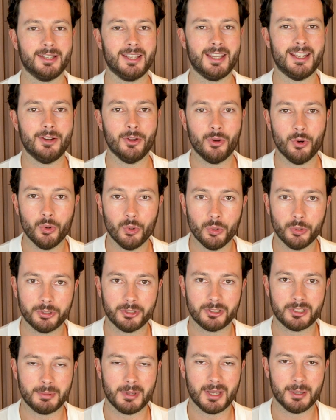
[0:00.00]
in
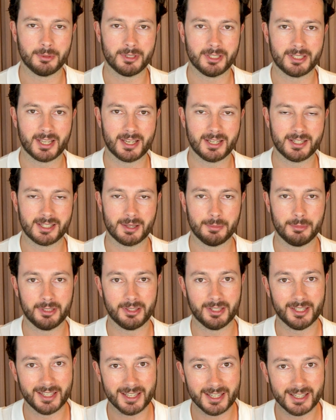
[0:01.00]
order to be able to take somebody
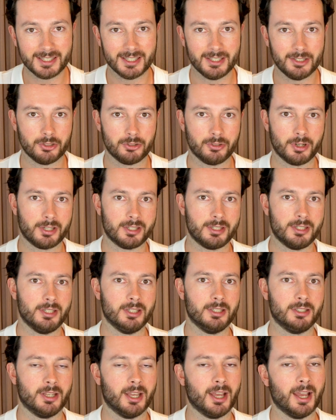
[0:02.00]
that is
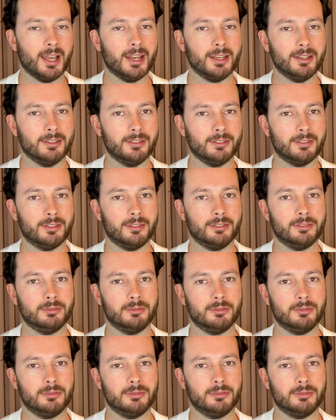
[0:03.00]
interested and